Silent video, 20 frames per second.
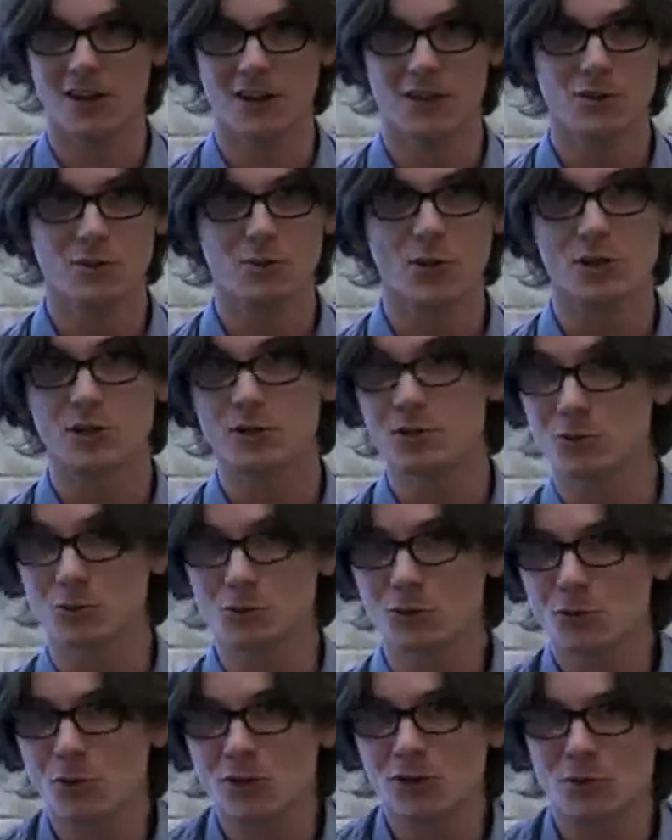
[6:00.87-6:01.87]
you
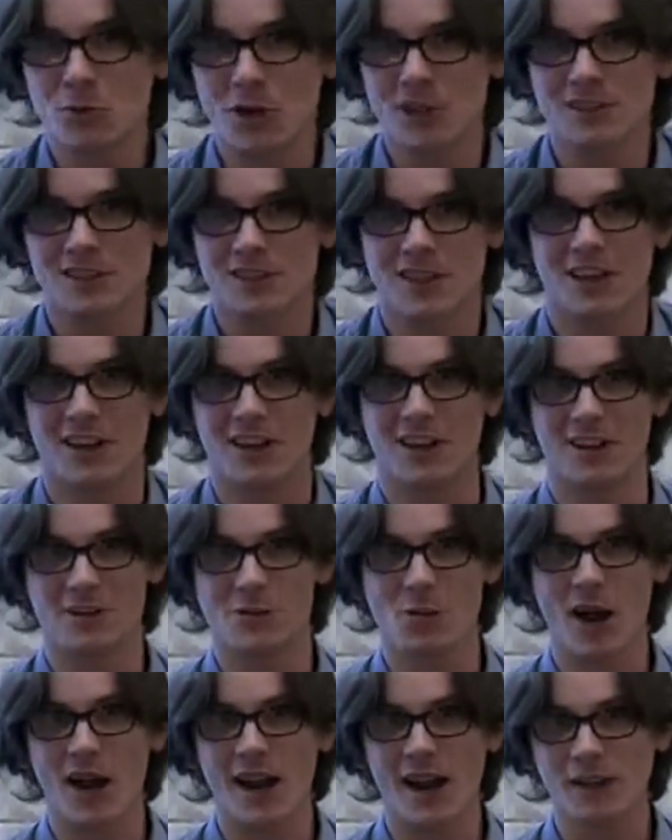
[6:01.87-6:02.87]
don't want
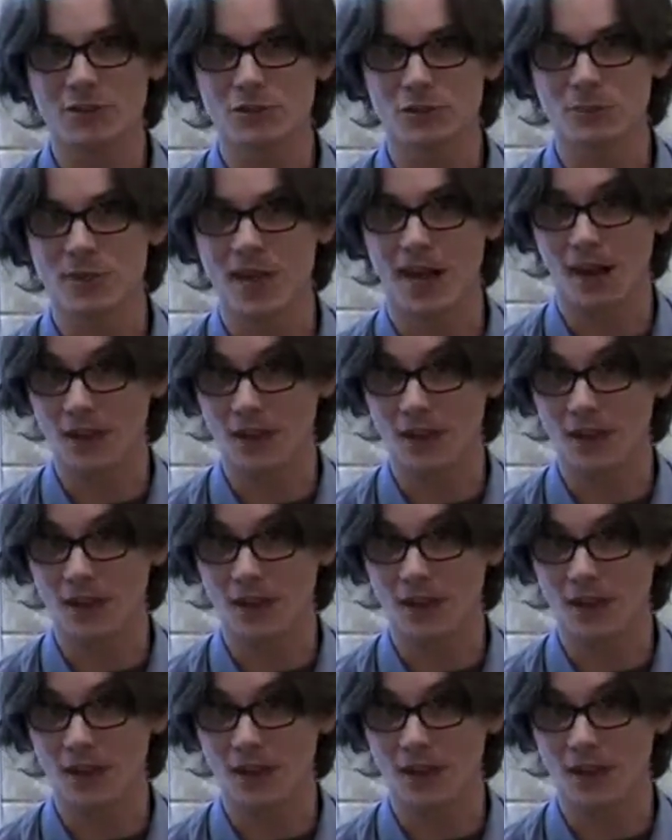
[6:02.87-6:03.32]
your island to be a